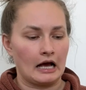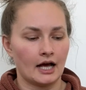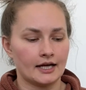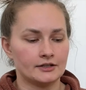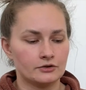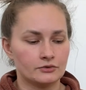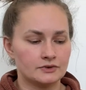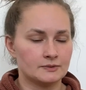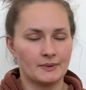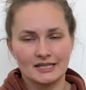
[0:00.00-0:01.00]
I
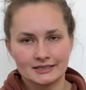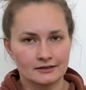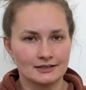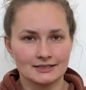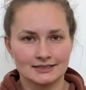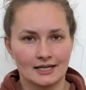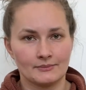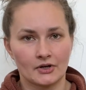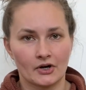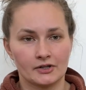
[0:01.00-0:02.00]
used basically the same
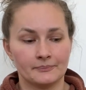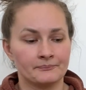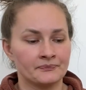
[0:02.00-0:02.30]
yarn.